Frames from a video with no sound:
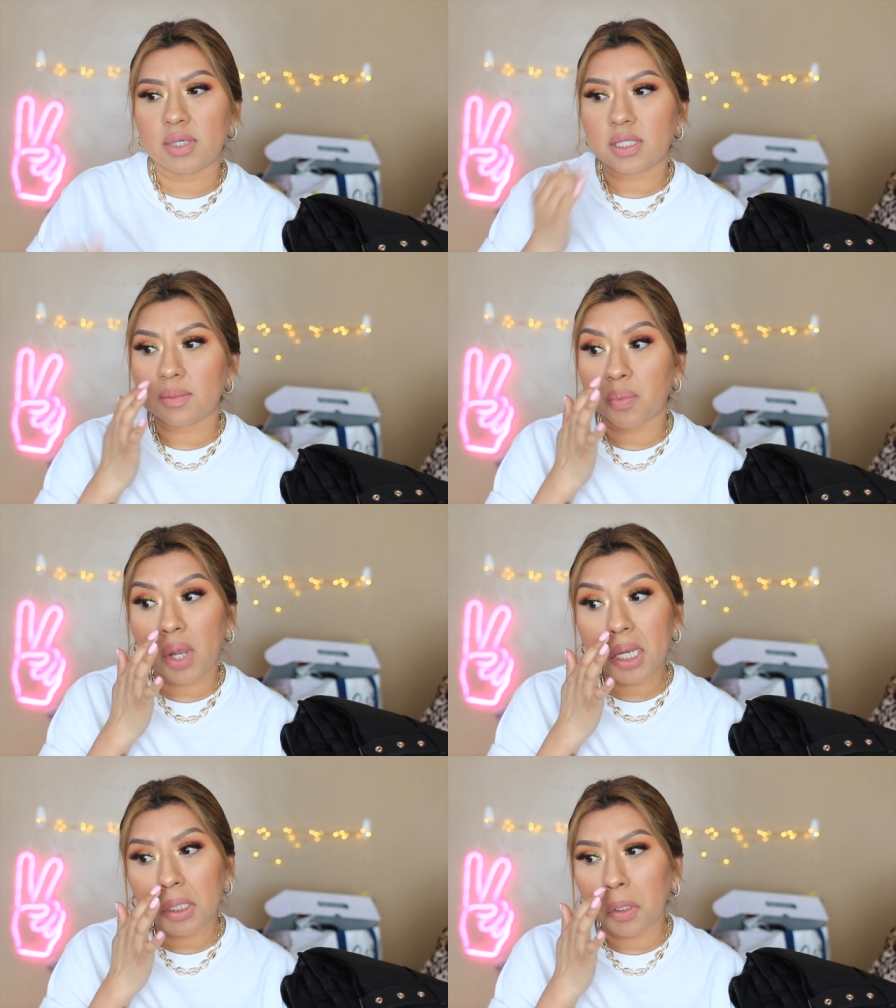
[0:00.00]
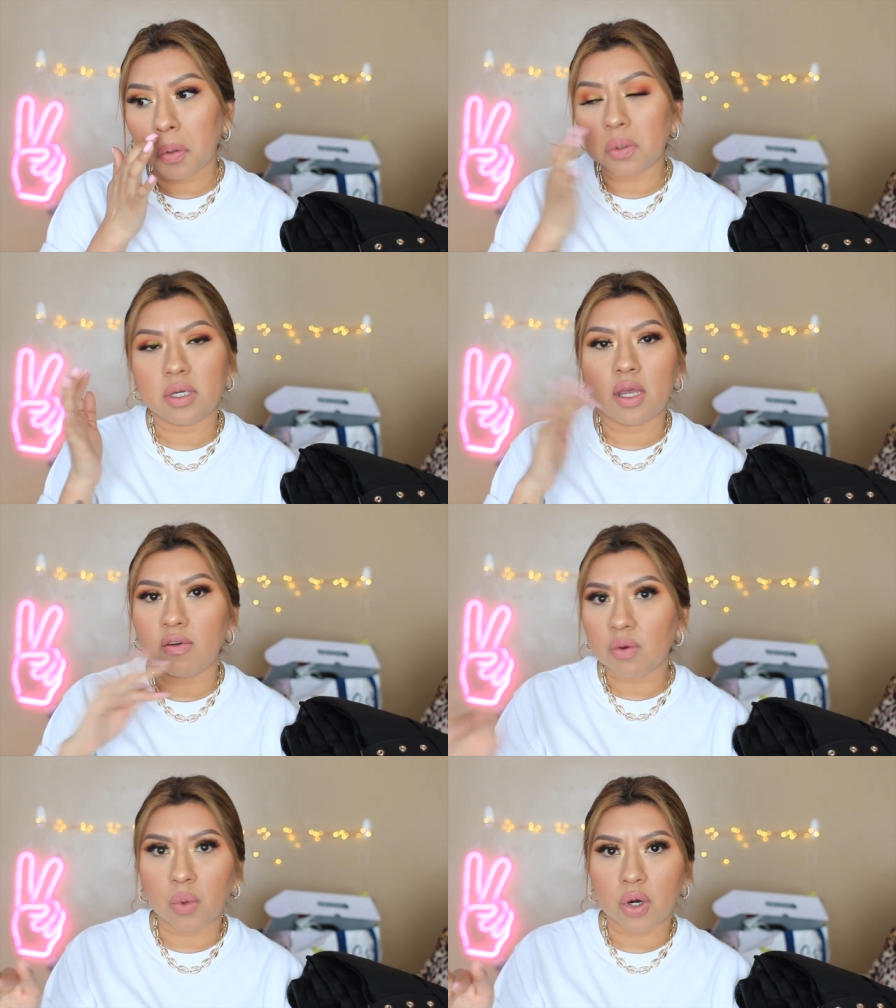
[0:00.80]
it's brand new
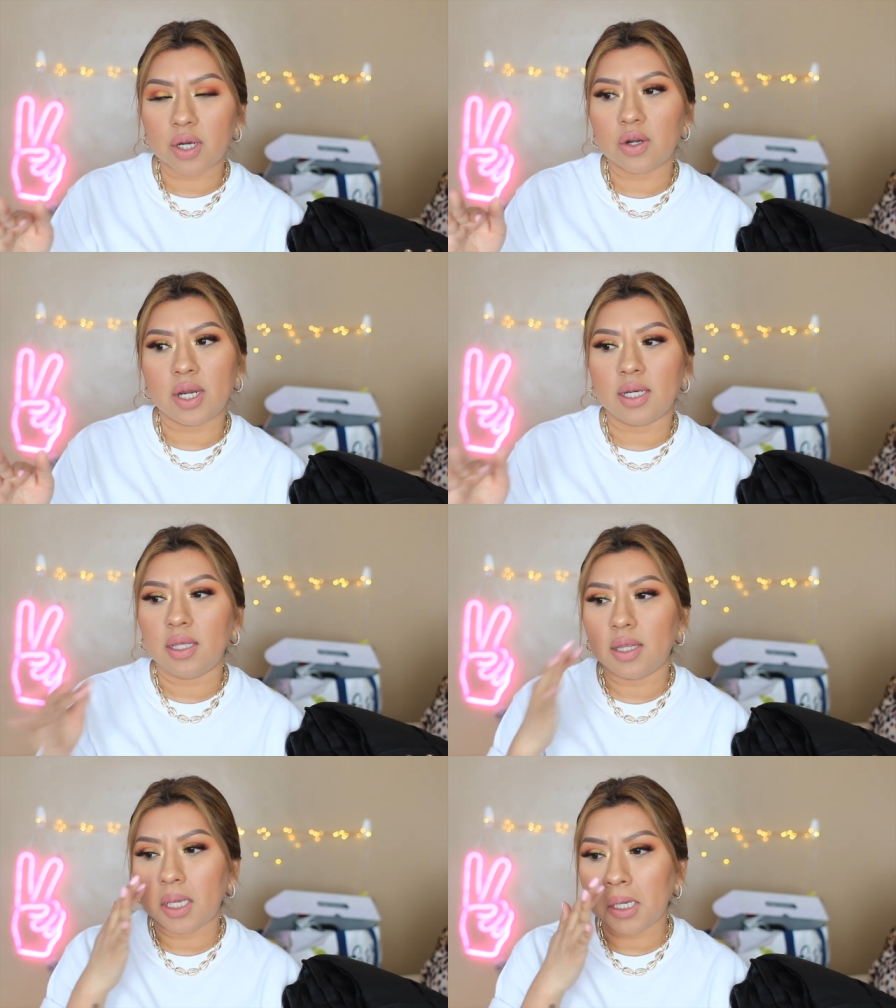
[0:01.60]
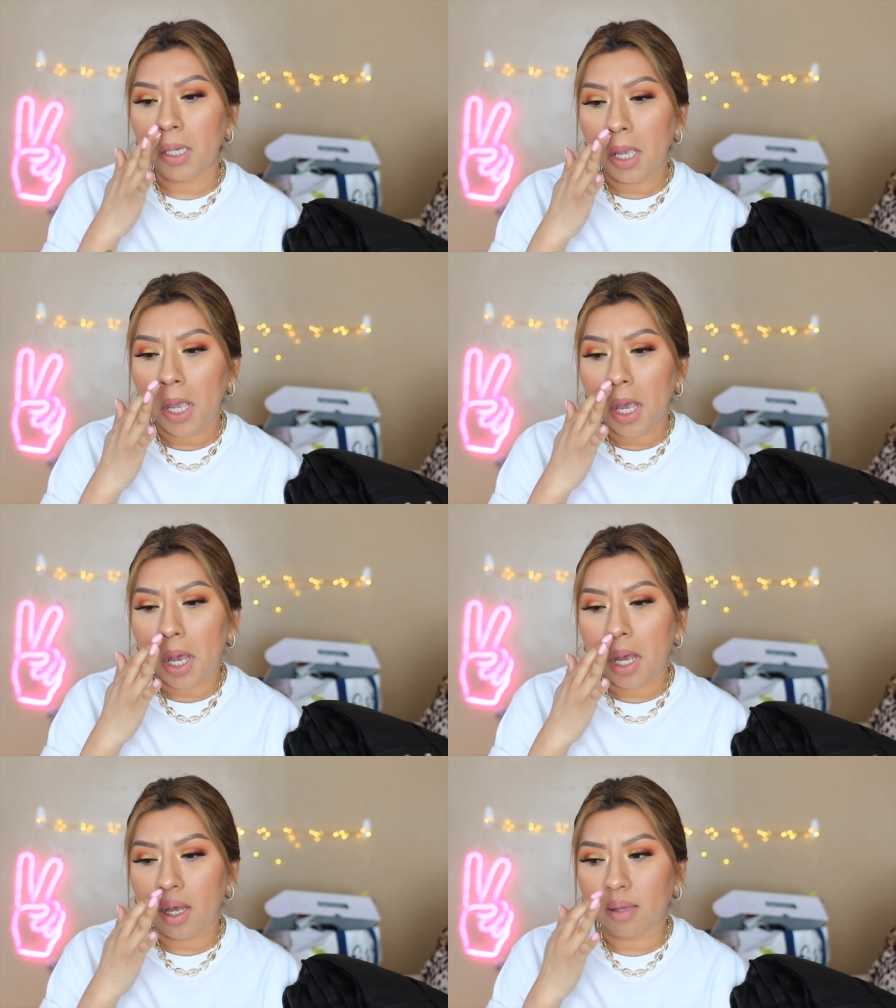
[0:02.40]
never worn or anything
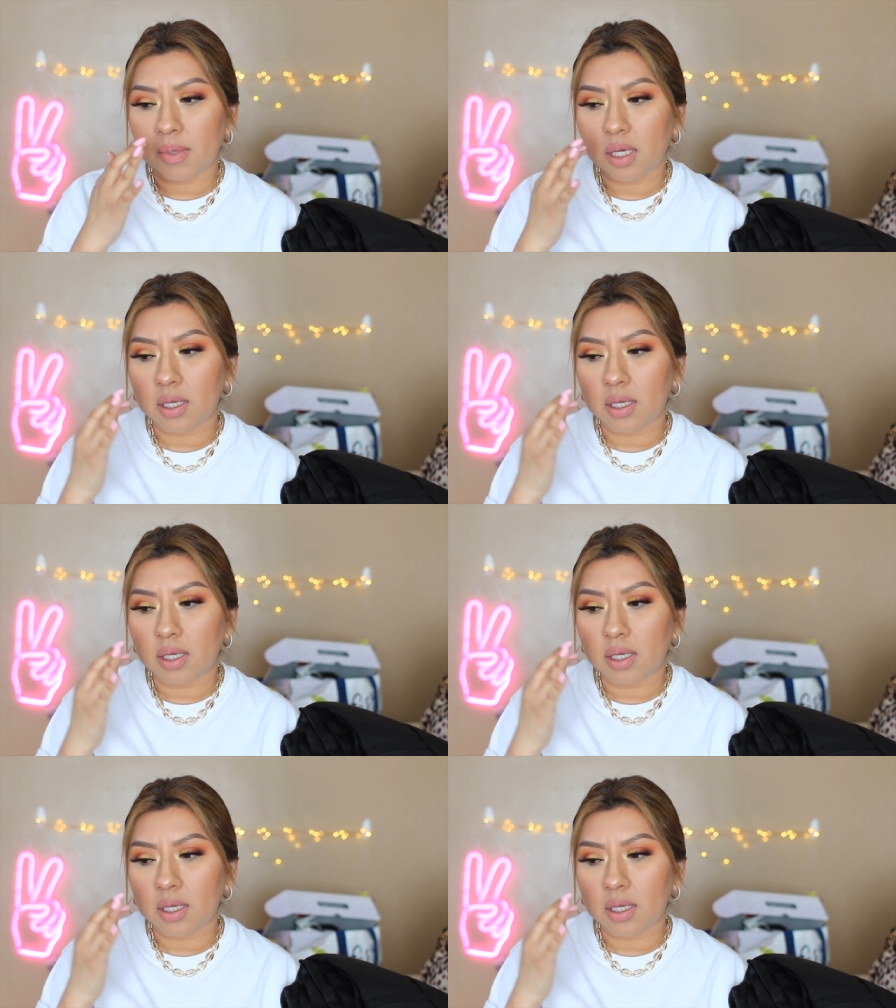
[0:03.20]
um,